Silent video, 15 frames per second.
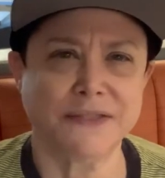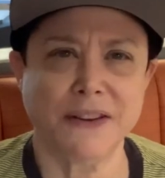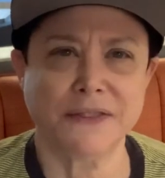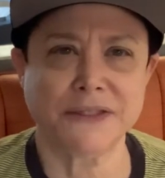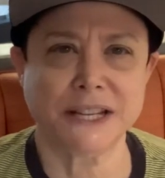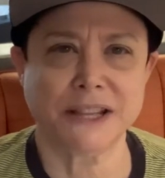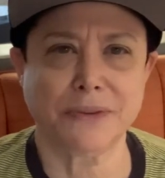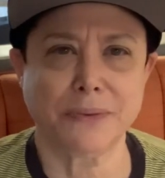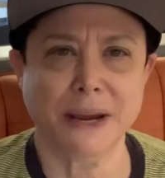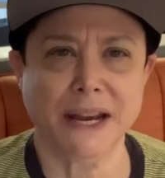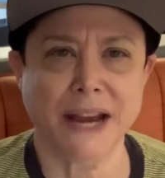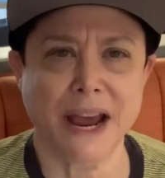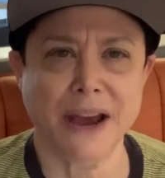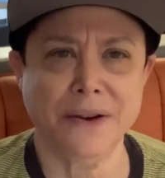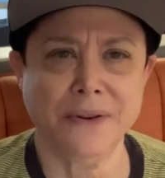53
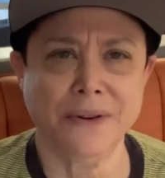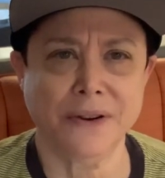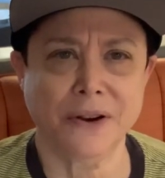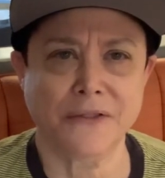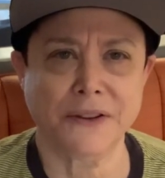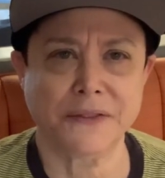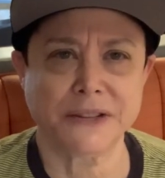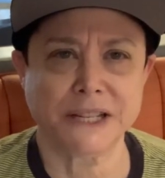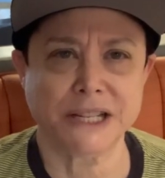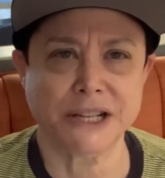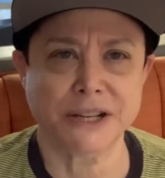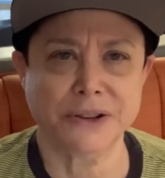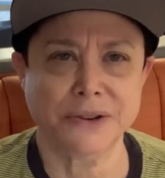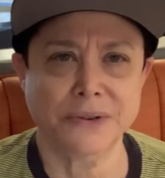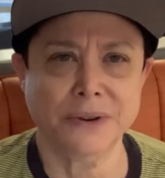now, or 52.
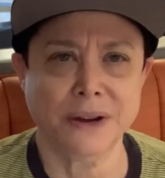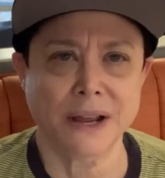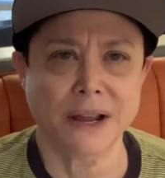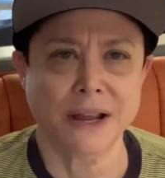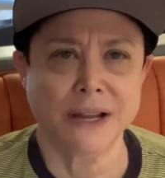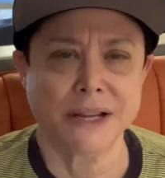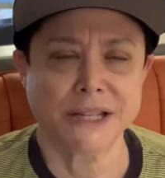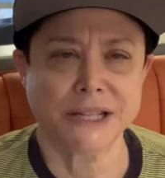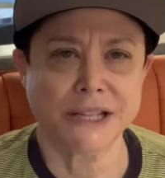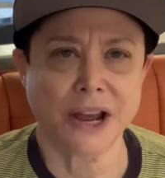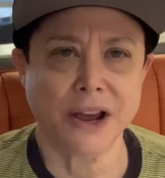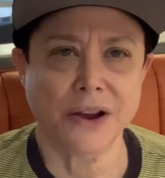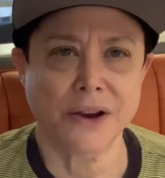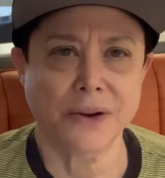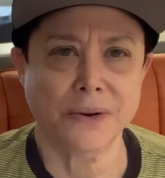So
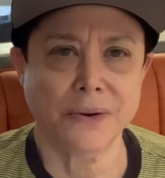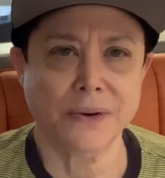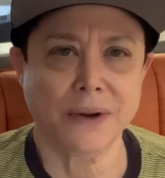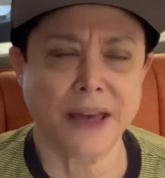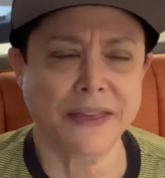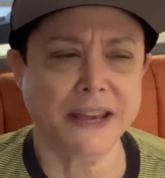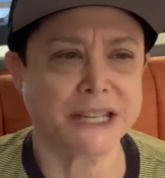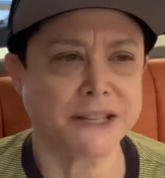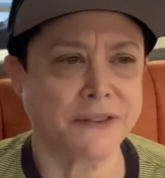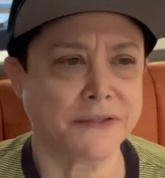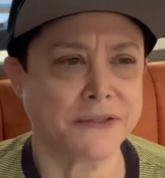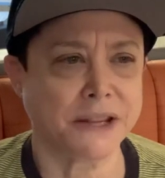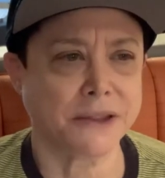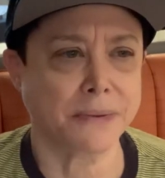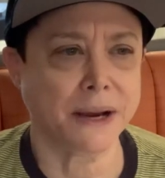I think he's
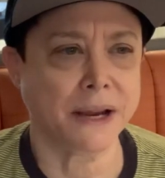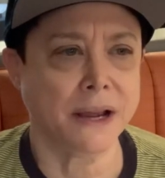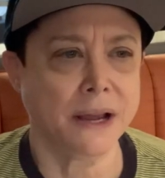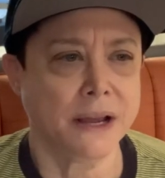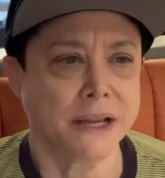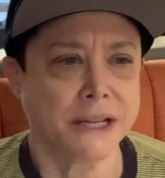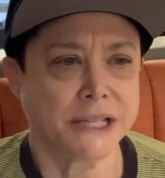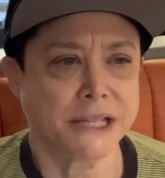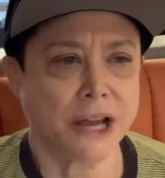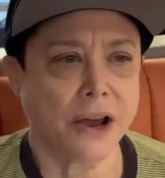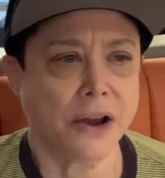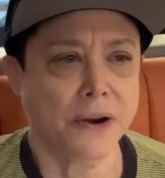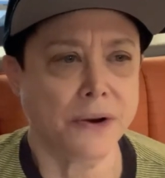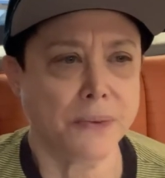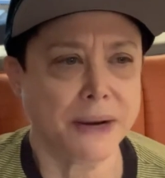53. So
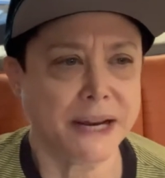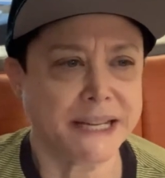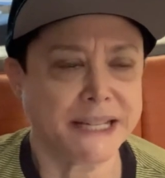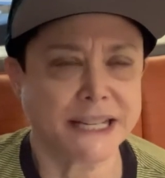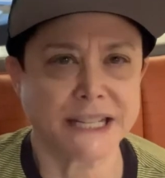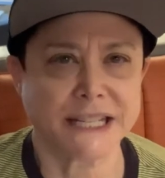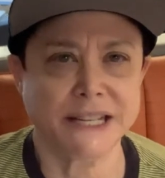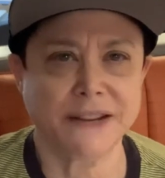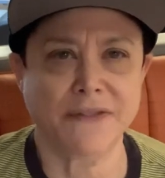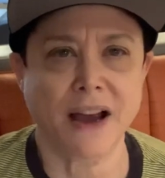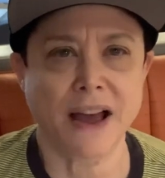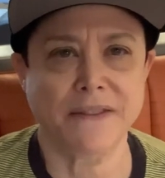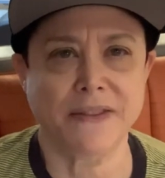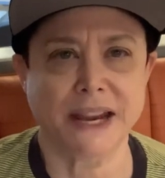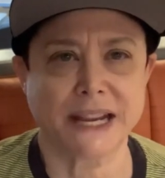when he's
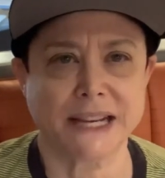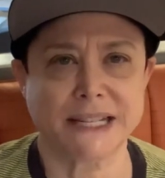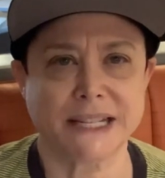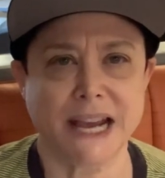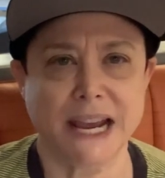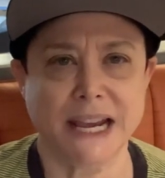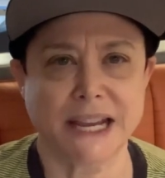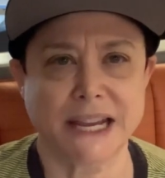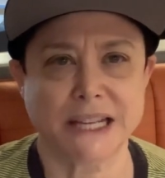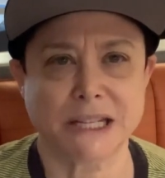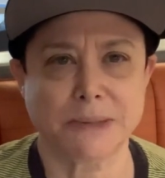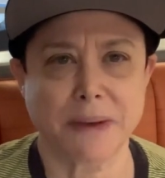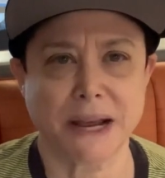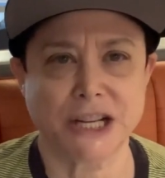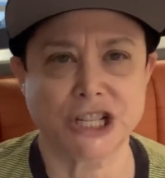65, he can take his
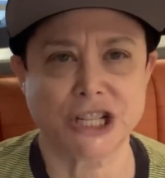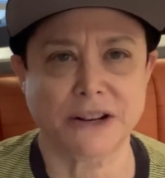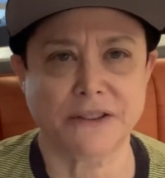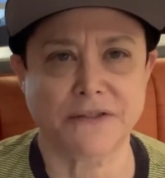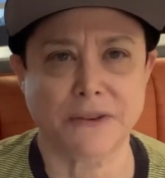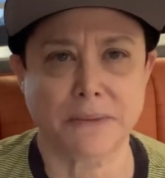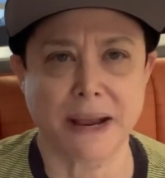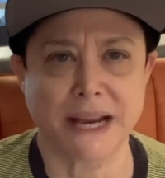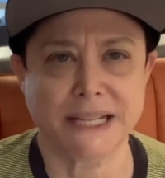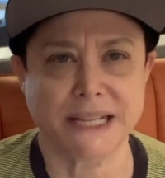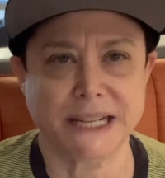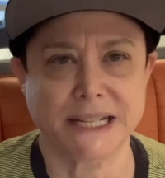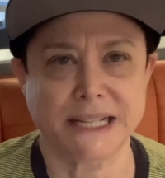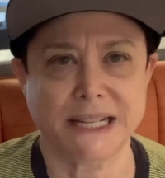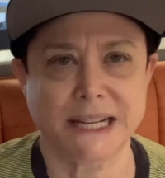pension from
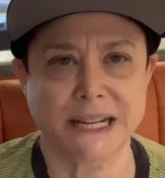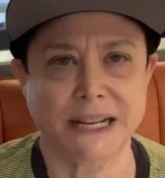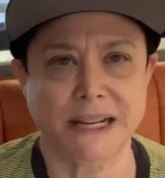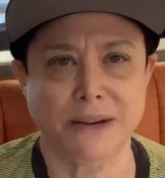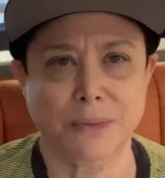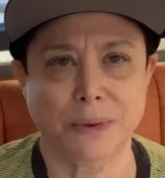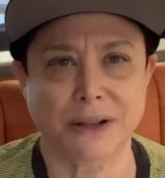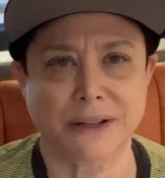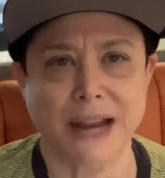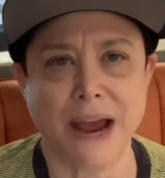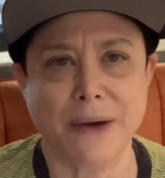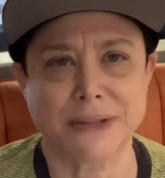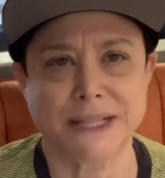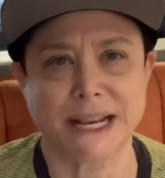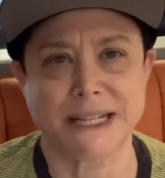AT&T. Well,
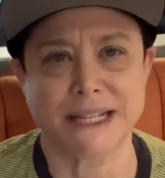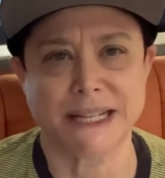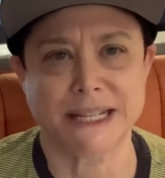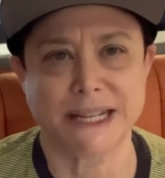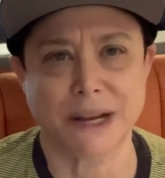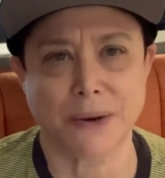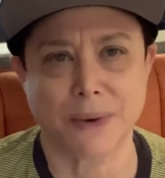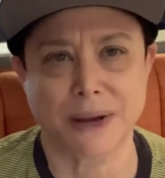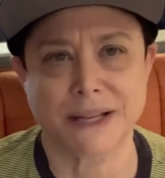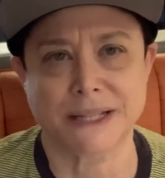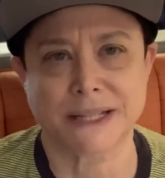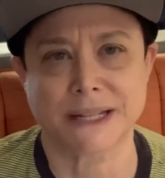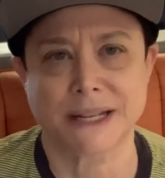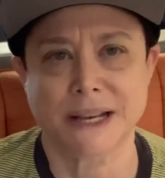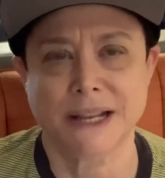now it's AT&T. It
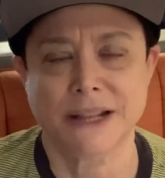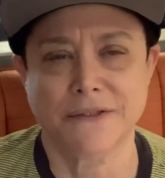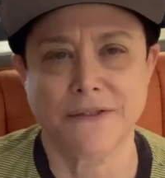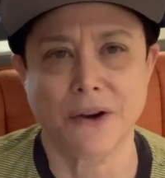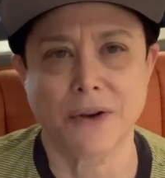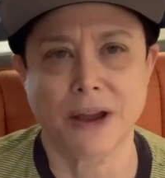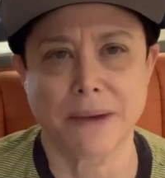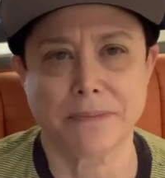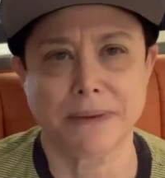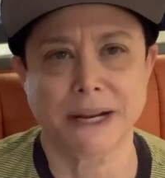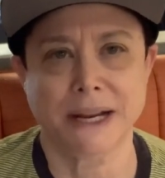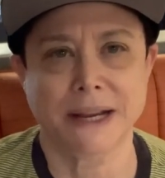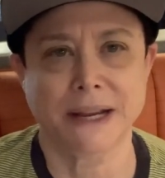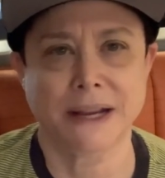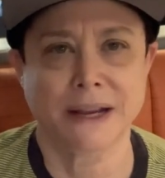was the phone
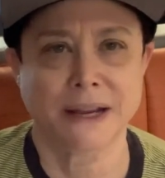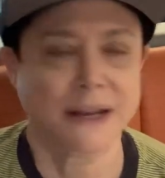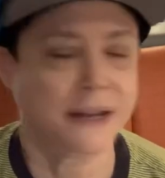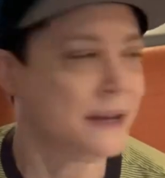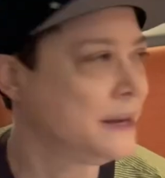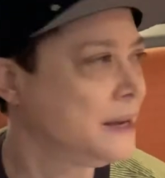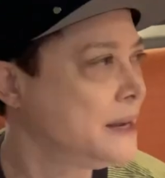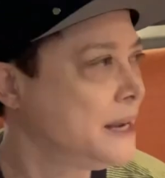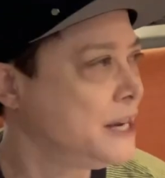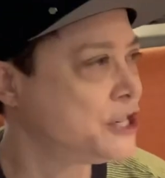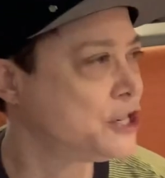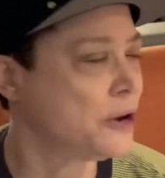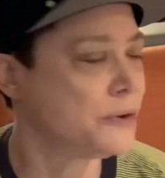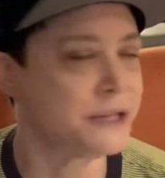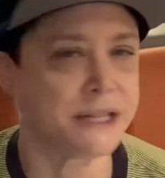company. He
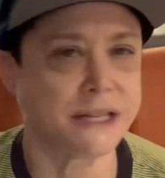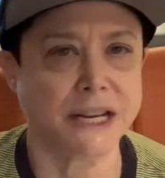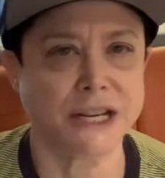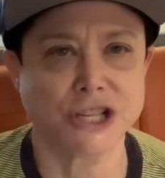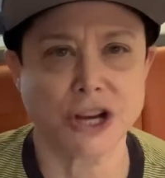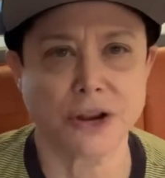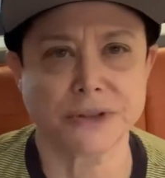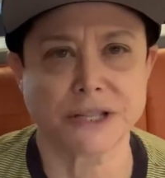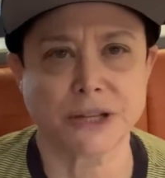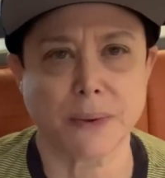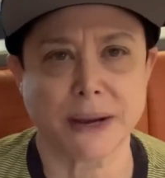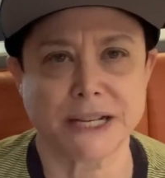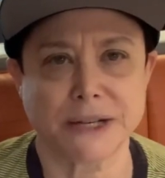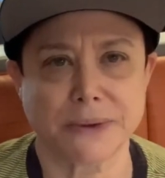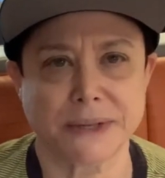chose he chose to wait till